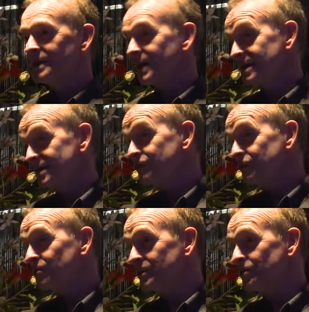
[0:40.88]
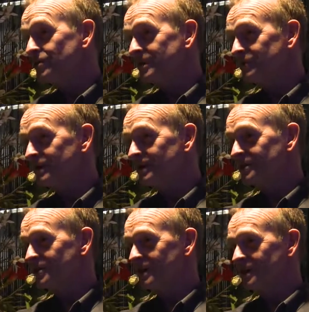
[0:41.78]
as if we were doing a real
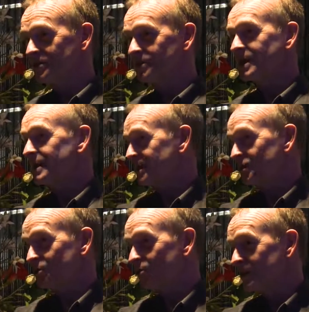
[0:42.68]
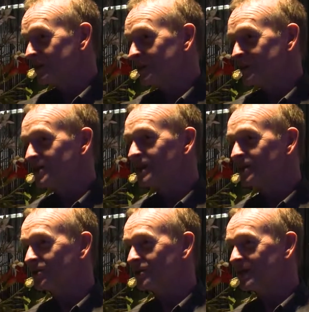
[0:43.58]
trial. So that, in short, is an in
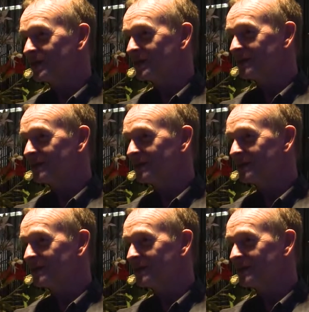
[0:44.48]
silico trial.